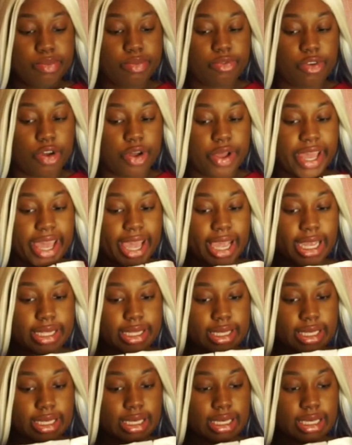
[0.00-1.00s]
for
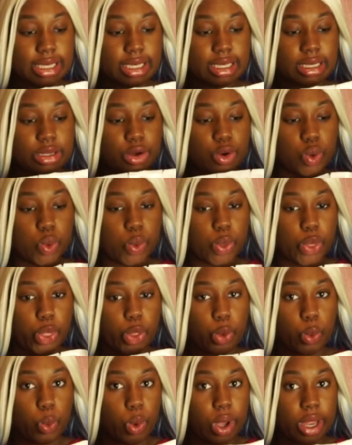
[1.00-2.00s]
$18 or
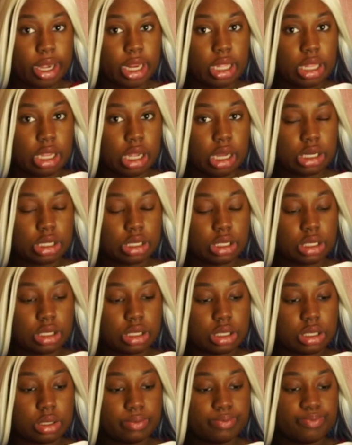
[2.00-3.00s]

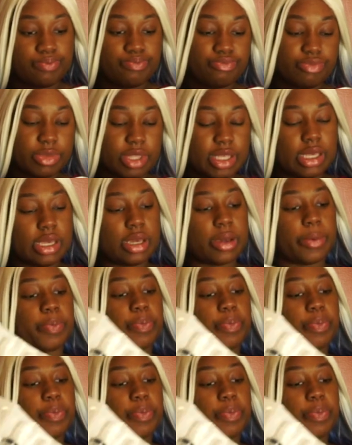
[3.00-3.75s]
$20. Yeah.